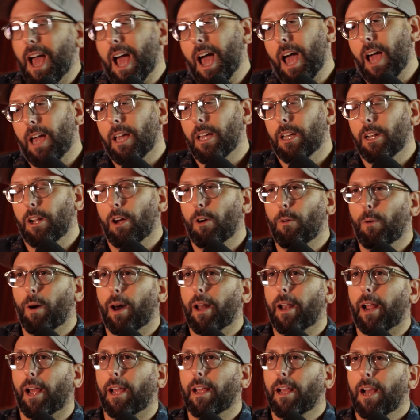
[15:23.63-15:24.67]
hey, you know
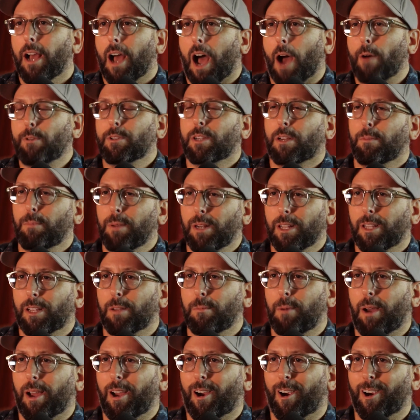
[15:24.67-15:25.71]
what, I was committed
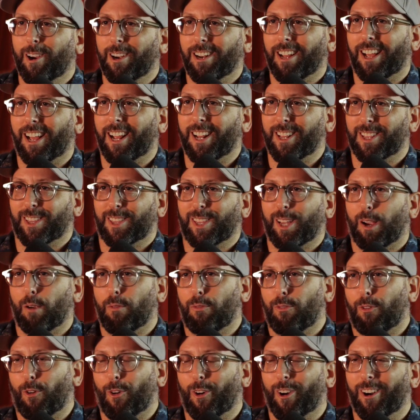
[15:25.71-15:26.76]
to my art, and
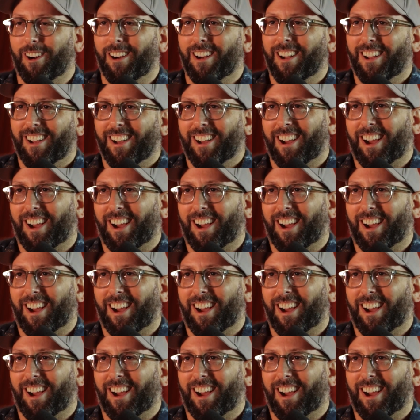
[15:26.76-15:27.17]
therefore